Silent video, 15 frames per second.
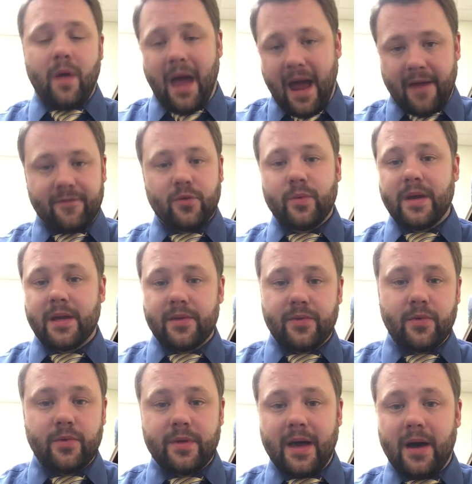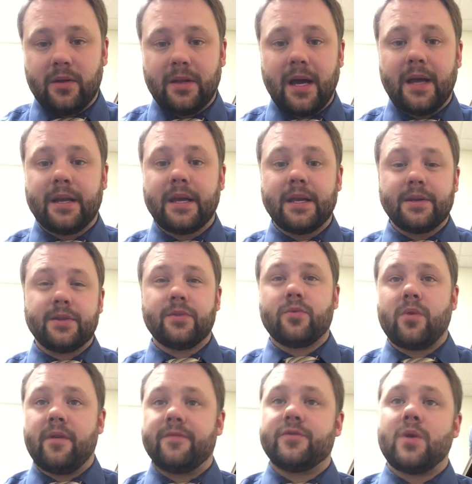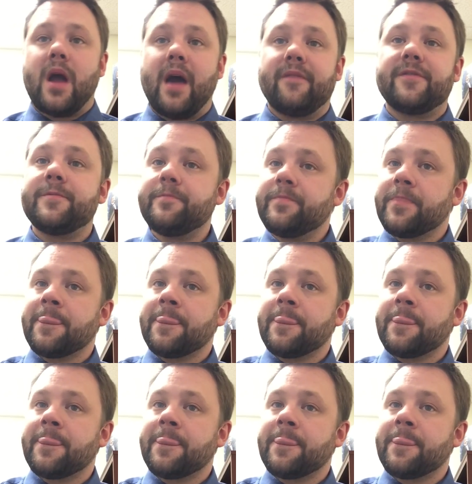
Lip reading: after we get through the outline and get into the rough draft.